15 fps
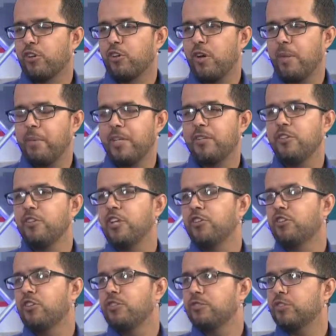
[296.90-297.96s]
growing, you need
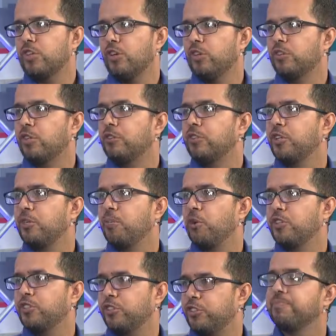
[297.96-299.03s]
to control your
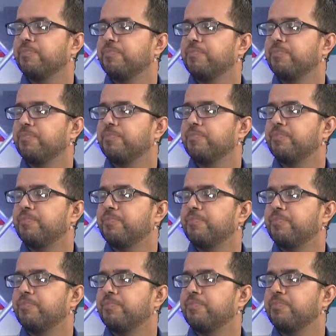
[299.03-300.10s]
moisture. So
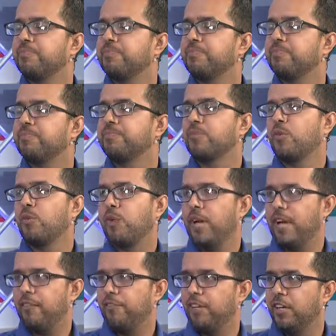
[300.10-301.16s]
in this case, we
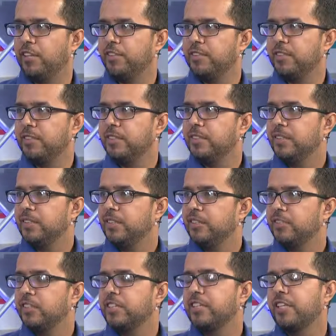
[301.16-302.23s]
had a flood.
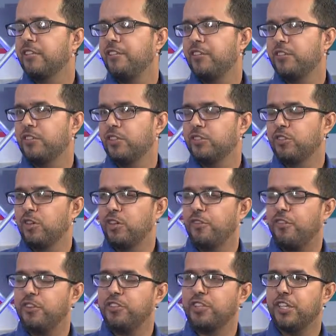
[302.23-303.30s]
So it's the difference. So the
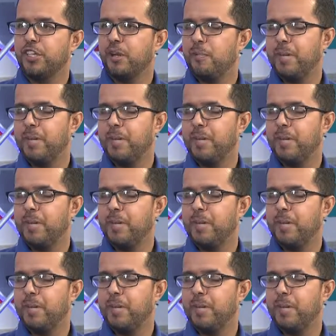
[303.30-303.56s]
first thing, I